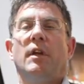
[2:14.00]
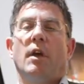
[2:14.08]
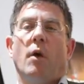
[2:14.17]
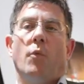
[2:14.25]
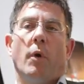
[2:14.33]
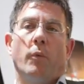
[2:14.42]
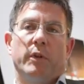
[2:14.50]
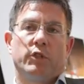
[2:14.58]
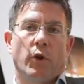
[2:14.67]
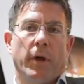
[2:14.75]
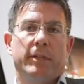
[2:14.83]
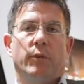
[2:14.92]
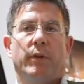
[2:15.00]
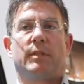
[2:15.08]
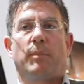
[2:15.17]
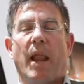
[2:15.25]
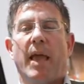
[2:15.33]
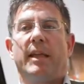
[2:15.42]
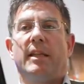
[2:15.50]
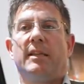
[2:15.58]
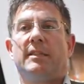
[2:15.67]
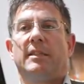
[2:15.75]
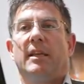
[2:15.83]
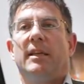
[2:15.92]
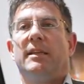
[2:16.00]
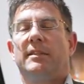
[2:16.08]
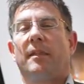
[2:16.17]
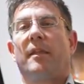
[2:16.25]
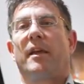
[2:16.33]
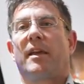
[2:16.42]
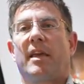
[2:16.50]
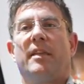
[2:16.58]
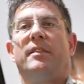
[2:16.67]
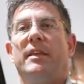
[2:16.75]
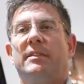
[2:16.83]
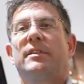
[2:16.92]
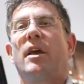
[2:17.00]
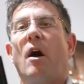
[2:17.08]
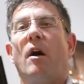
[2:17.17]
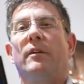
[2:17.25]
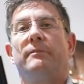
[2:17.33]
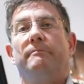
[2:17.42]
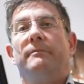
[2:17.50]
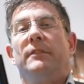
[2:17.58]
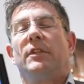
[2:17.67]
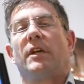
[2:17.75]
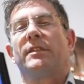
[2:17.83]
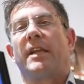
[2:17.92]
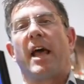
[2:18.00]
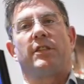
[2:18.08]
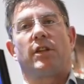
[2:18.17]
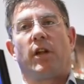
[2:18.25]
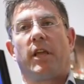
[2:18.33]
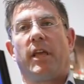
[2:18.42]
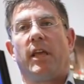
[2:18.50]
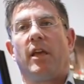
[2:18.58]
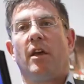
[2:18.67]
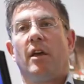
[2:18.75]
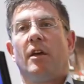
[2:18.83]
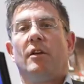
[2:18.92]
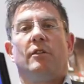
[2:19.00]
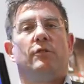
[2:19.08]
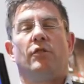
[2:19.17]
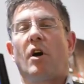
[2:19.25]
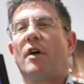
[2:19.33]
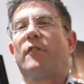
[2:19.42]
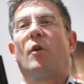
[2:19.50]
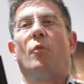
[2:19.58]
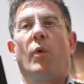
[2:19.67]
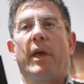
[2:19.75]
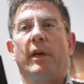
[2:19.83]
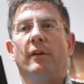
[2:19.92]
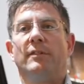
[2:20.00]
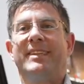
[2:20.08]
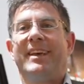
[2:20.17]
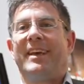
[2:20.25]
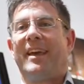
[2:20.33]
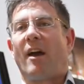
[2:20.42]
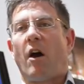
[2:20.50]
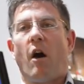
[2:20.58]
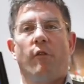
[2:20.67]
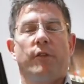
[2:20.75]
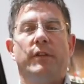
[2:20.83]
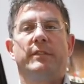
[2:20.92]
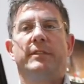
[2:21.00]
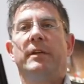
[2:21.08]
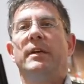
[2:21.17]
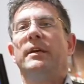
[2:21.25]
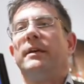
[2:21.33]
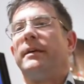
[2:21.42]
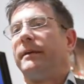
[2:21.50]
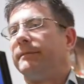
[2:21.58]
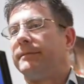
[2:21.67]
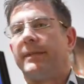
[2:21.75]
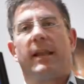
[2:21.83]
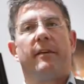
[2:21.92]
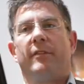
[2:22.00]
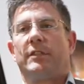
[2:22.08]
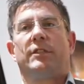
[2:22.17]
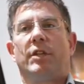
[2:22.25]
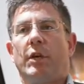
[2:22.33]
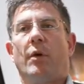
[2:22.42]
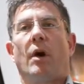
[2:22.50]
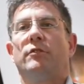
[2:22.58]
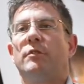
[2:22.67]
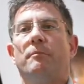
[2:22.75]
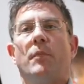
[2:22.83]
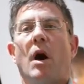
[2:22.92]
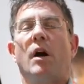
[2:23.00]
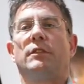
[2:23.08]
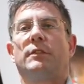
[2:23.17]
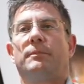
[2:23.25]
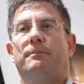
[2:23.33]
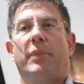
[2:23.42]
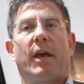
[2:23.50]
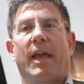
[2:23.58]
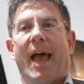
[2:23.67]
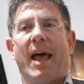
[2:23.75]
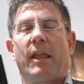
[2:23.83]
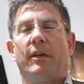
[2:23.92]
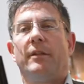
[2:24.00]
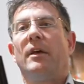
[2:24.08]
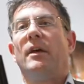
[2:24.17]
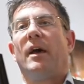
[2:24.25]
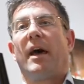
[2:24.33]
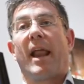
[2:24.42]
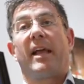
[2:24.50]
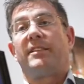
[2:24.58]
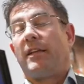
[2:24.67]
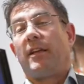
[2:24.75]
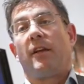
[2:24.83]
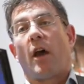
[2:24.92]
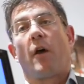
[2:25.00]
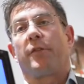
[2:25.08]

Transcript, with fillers: And what we're trying to explain is, is that this car doesn't actually drive on wheels, it hovers, delivers 200 miles per gallon, and actually can go